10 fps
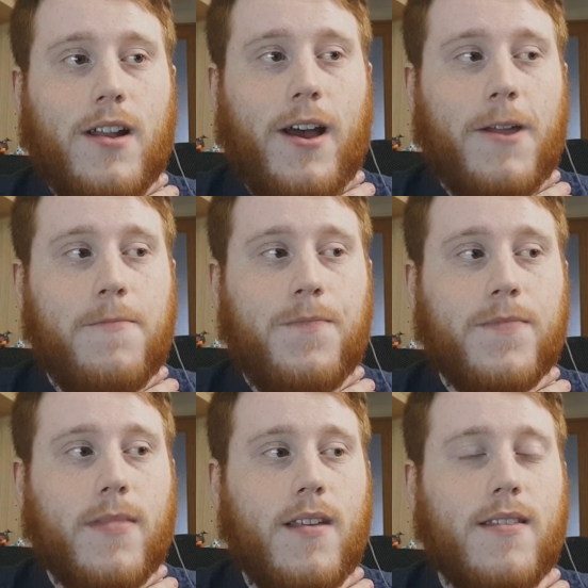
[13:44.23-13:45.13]
Like,
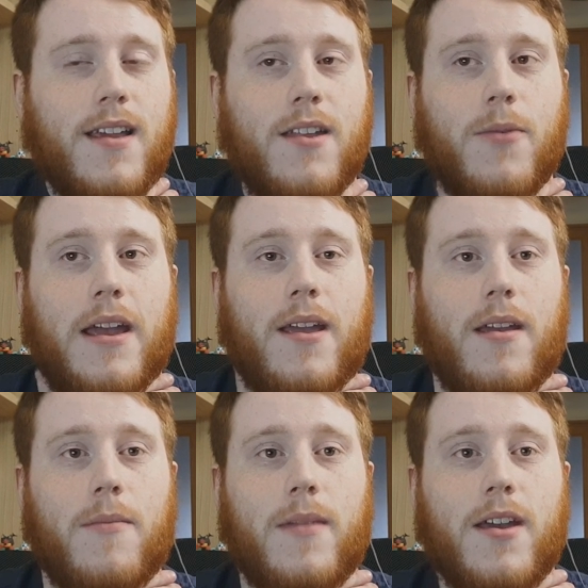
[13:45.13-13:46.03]
seeing the
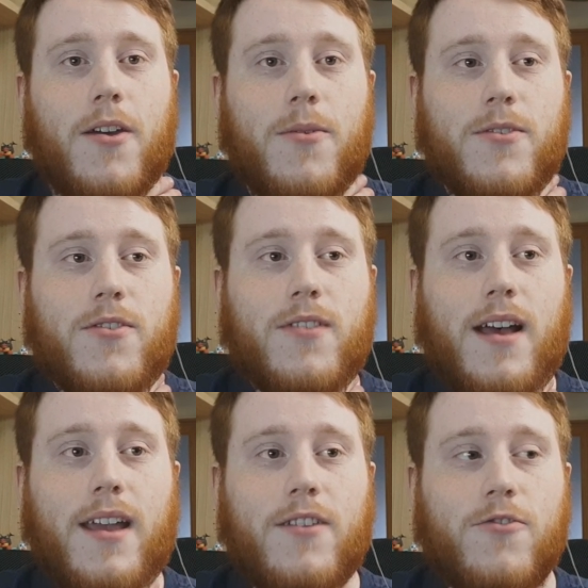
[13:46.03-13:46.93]
way Mio was just,
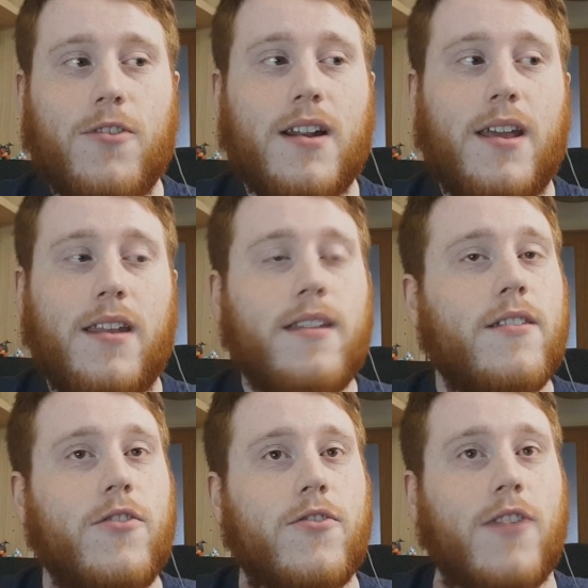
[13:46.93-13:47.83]
like, struggling
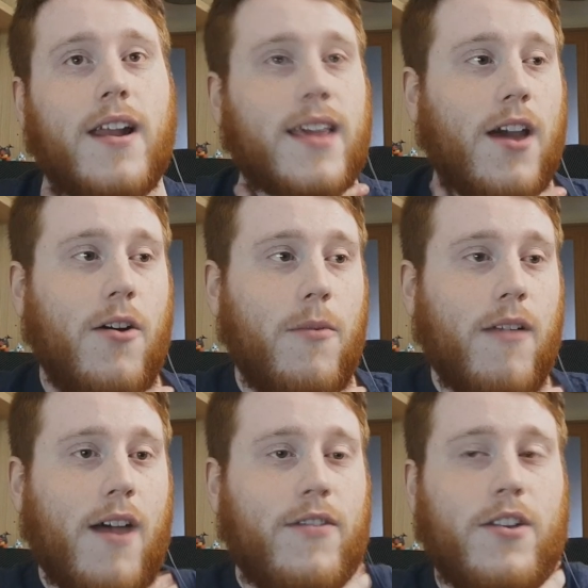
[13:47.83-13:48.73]
and just trying to get on with
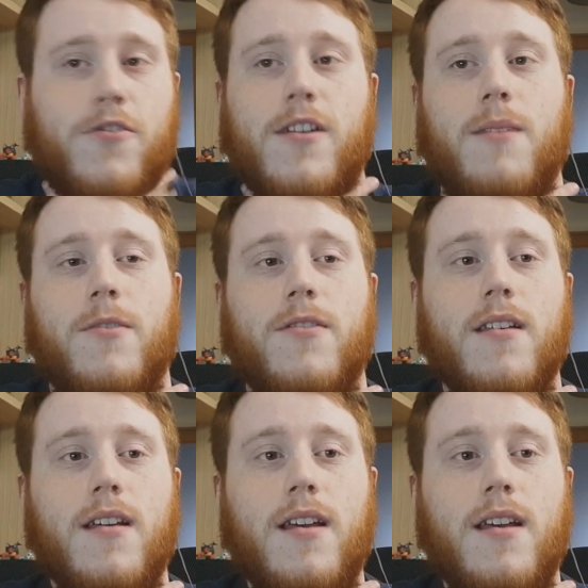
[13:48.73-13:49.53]
life and the dream, was